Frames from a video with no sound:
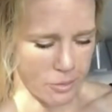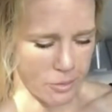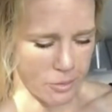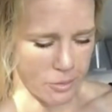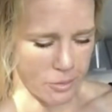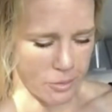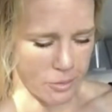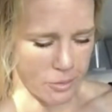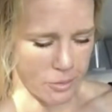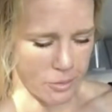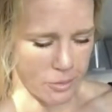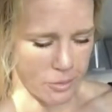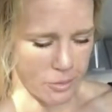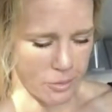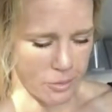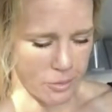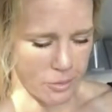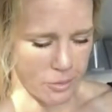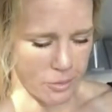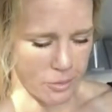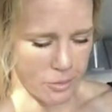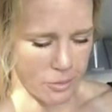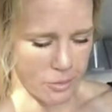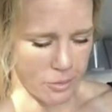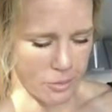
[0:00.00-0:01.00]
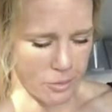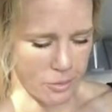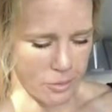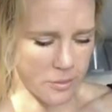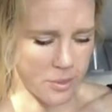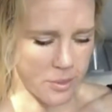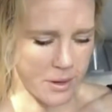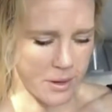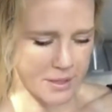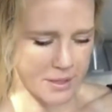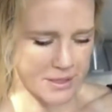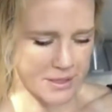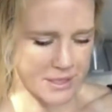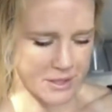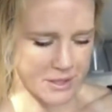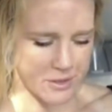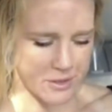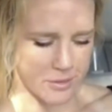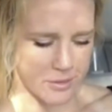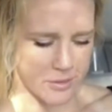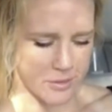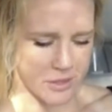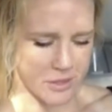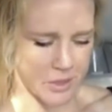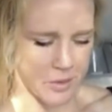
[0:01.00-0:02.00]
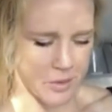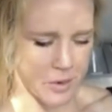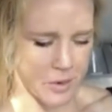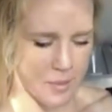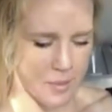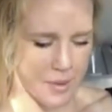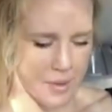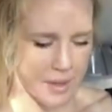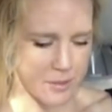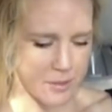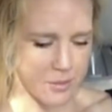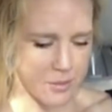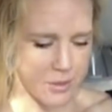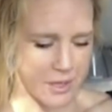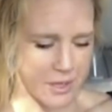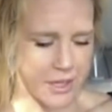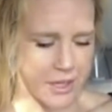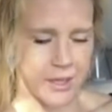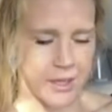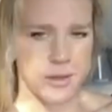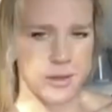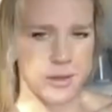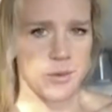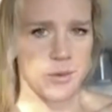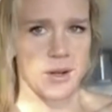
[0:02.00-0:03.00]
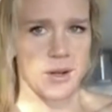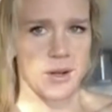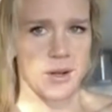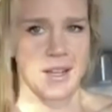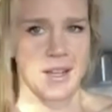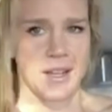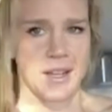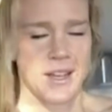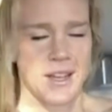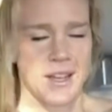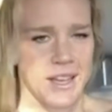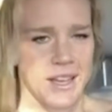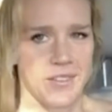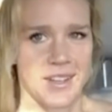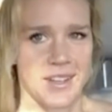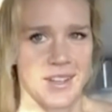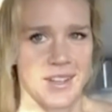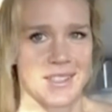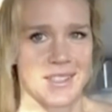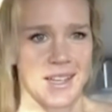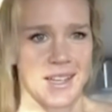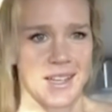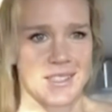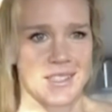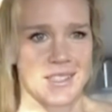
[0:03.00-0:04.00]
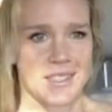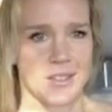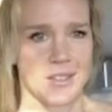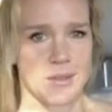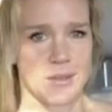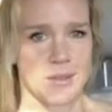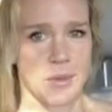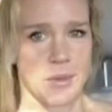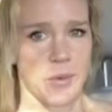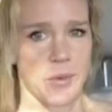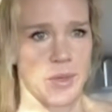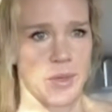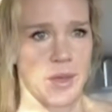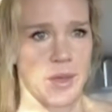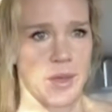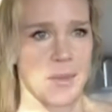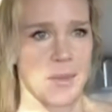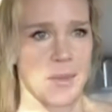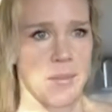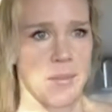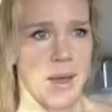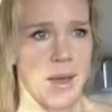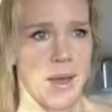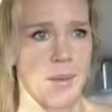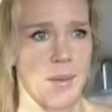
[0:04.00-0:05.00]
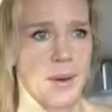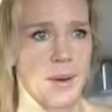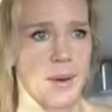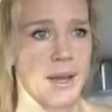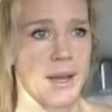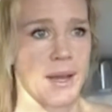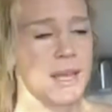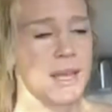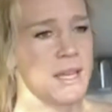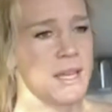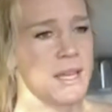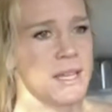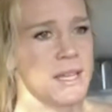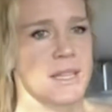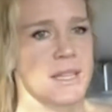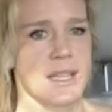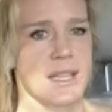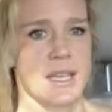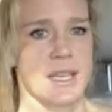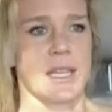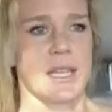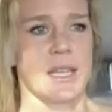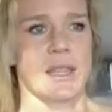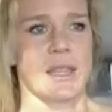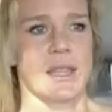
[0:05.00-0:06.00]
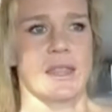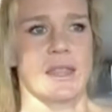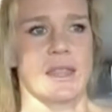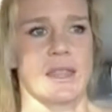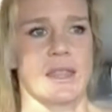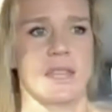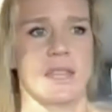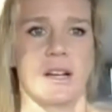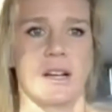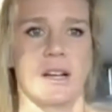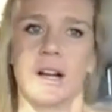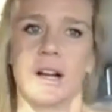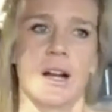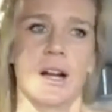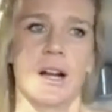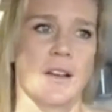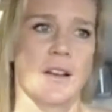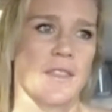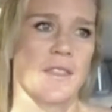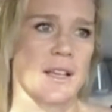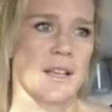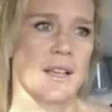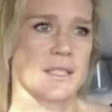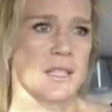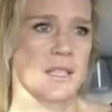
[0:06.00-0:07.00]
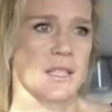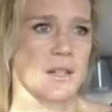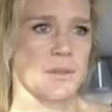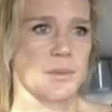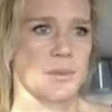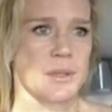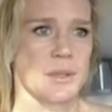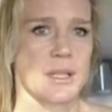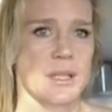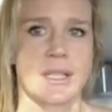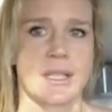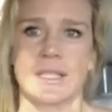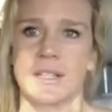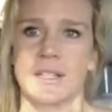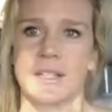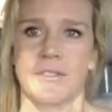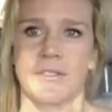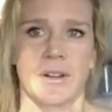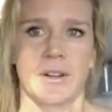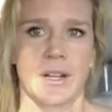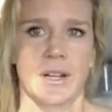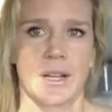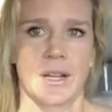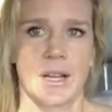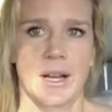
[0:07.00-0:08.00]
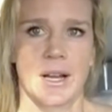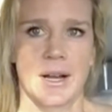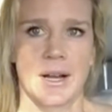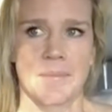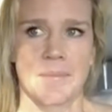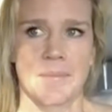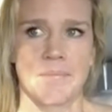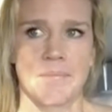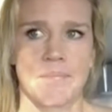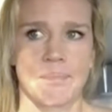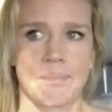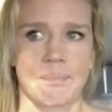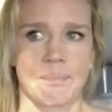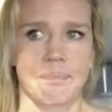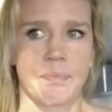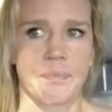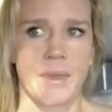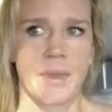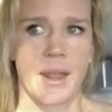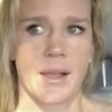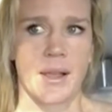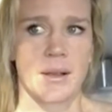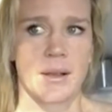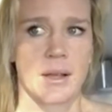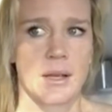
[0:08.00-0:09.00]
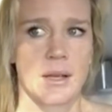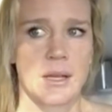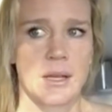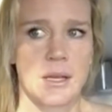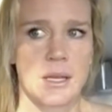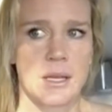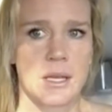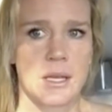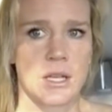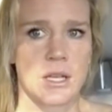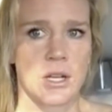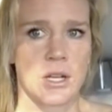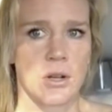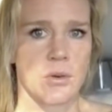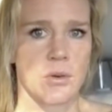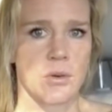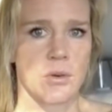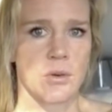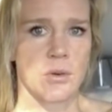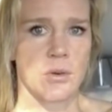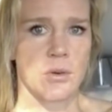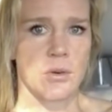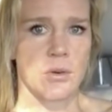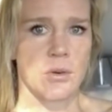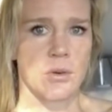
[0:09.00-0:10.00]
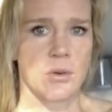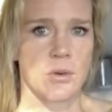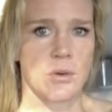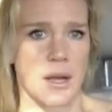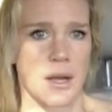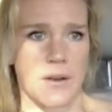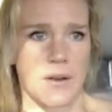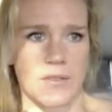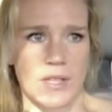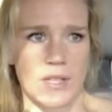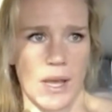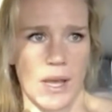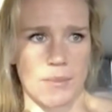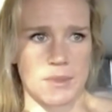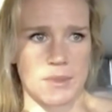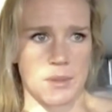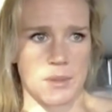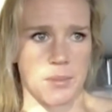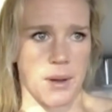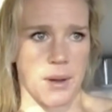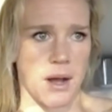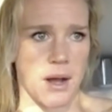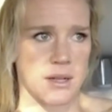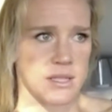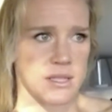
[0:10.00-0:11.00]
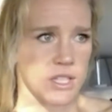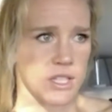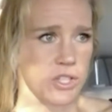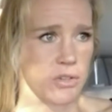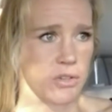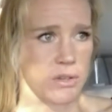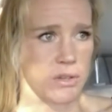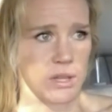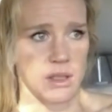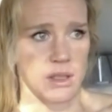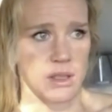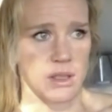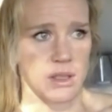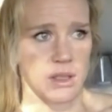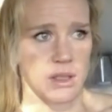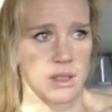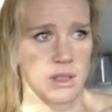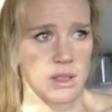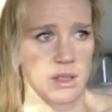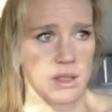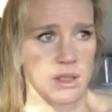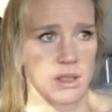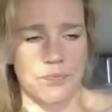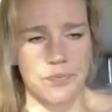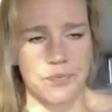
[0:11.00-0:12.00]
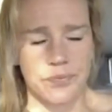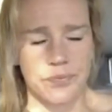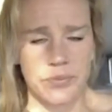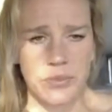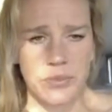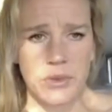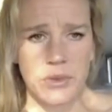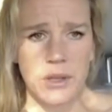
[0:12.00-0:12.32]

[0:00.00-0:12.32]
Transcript: didn't mind putting in his work for boxing, so I'm sure he won't mind putting in the work if he decides to do something with M M A. But it, there are things that are really different. Um, You know, like a lot of times in boxing, you can lean,